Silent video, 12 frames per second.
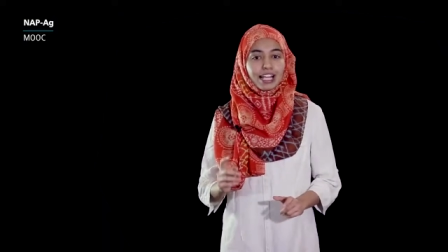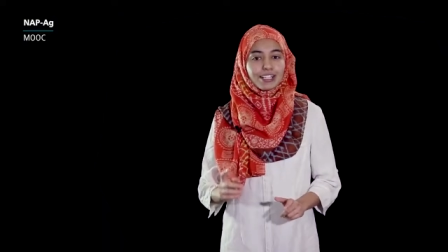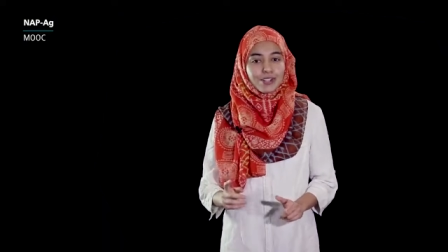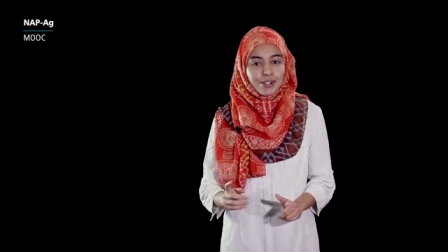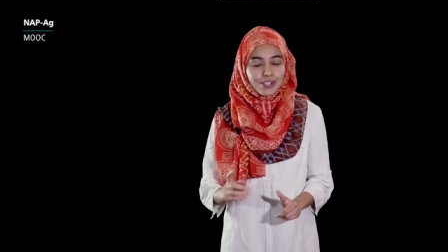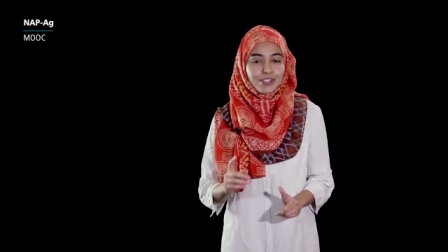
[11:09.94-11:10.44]

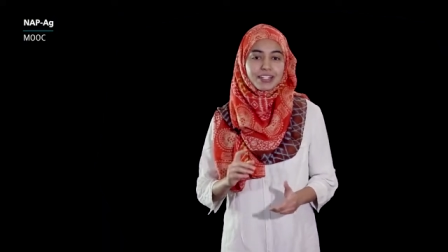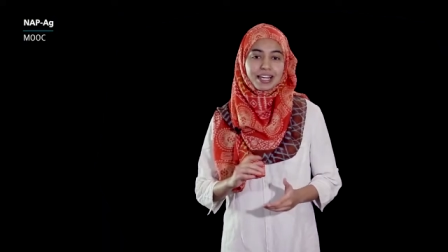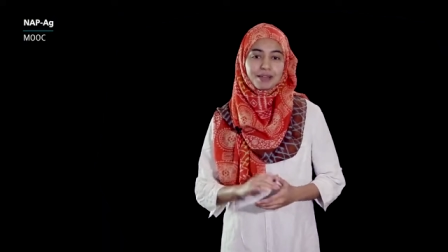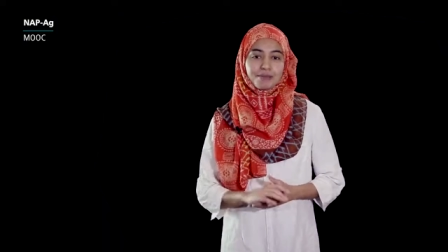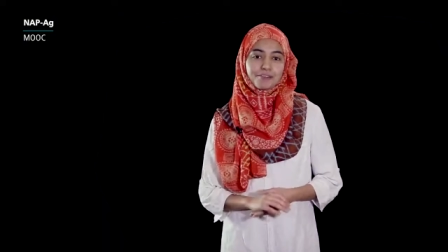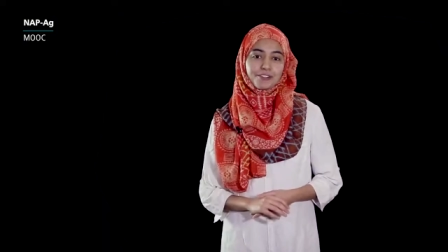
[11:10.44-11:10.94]
It's also
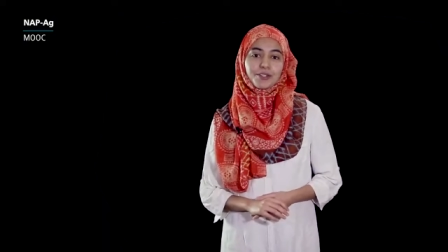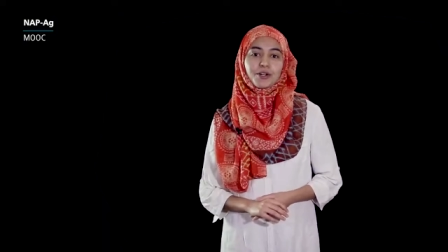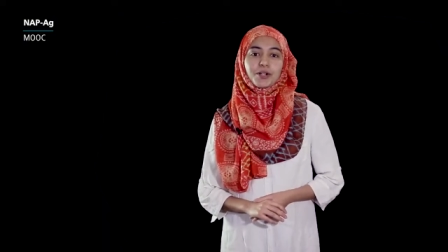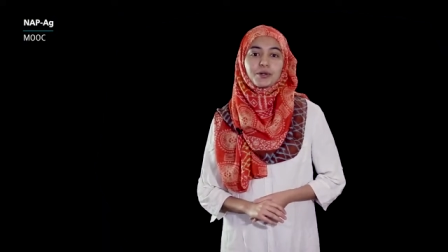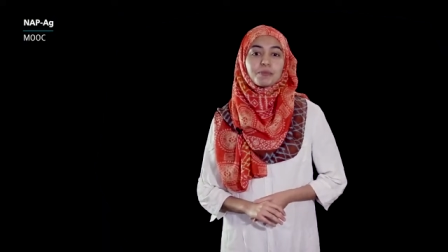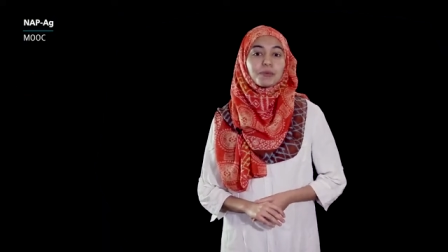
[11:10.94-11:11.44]
time for
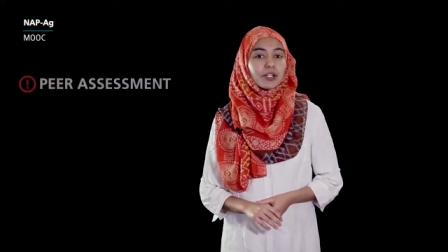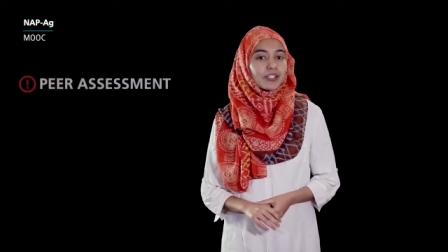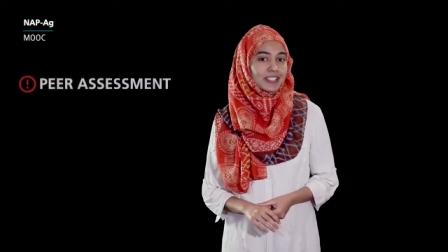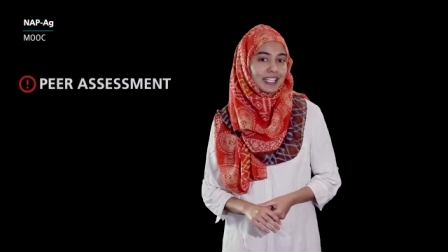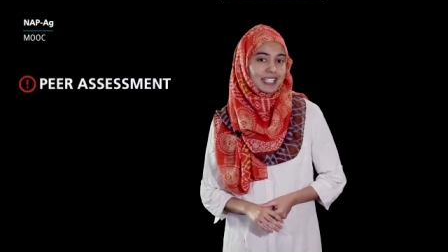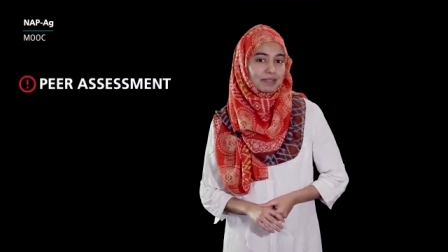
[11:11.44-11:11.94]
your peer
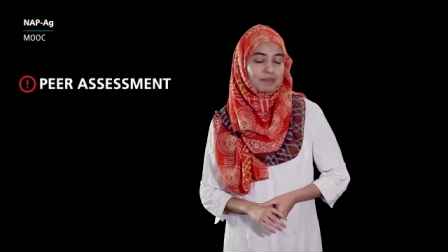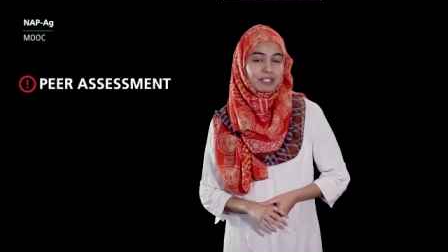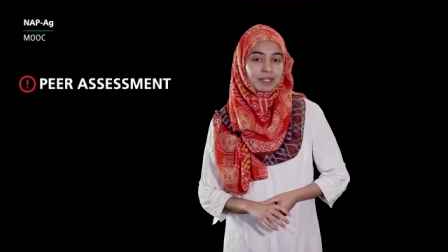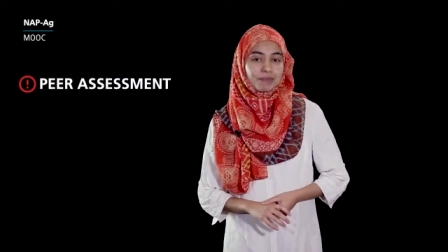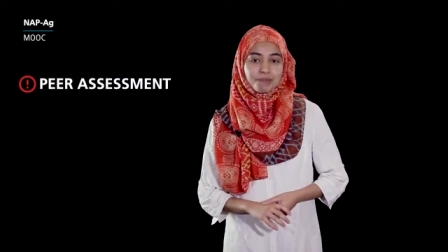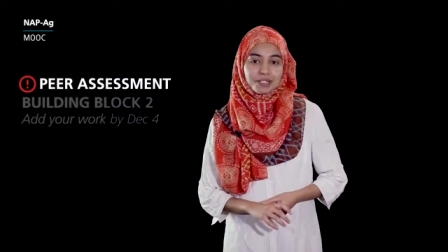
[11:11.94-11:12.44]

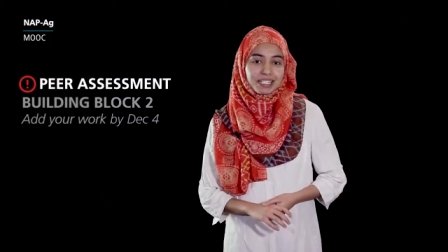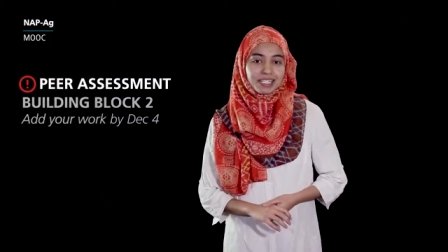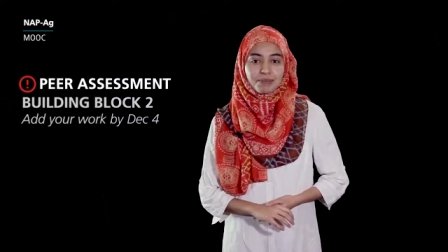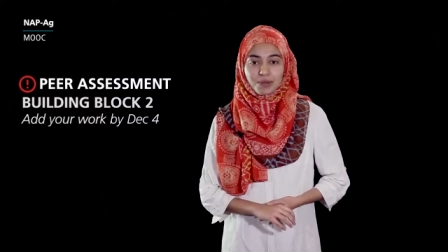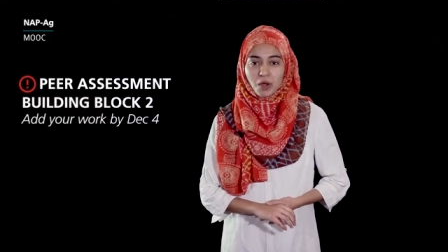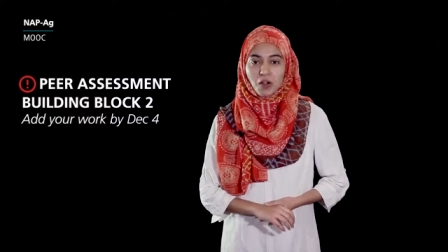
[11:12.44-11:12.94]
assessment
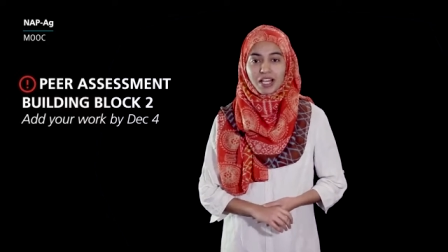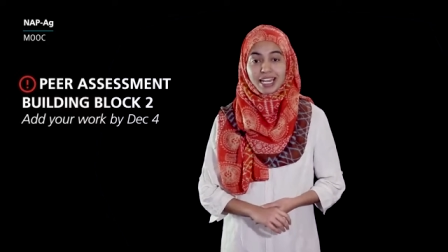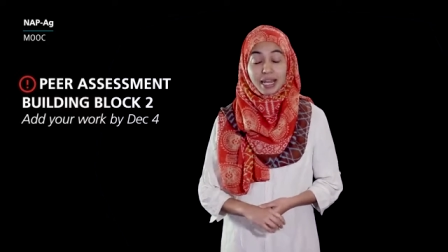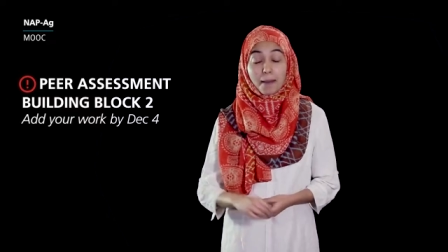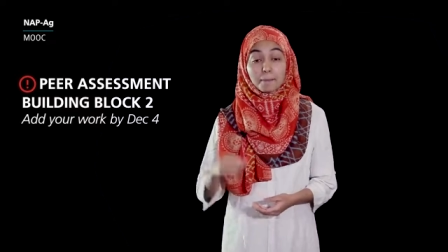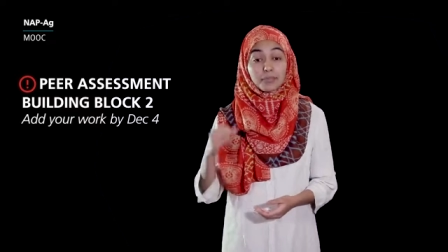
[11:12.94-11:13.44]
building
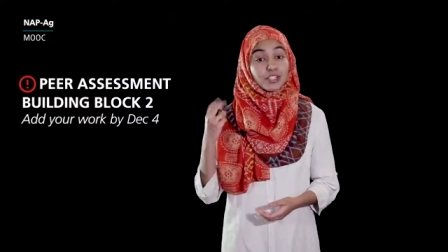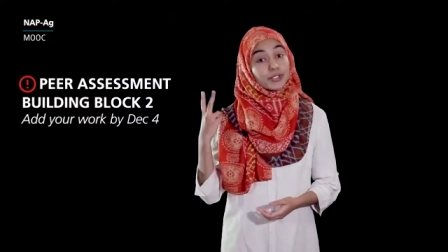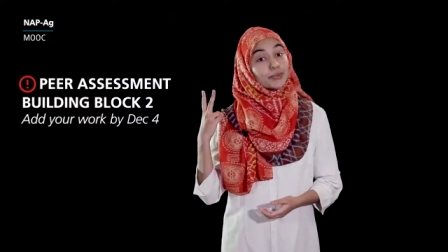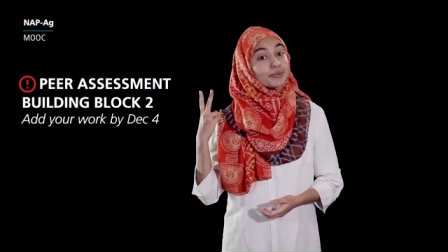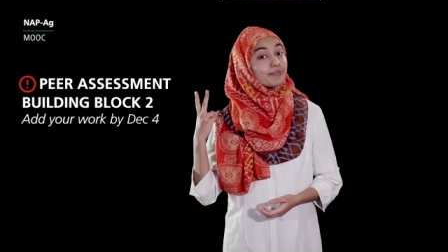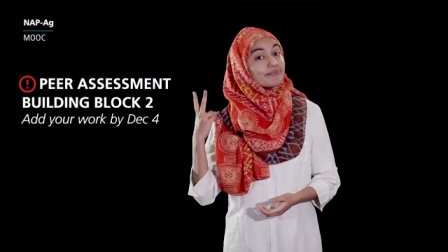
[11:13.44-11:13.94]
block number
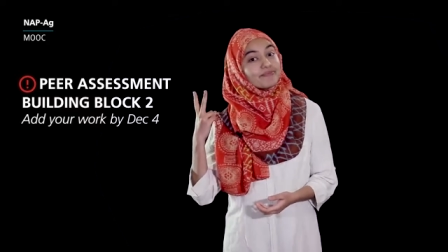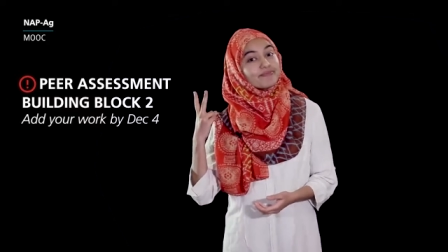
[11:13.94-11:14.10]
two.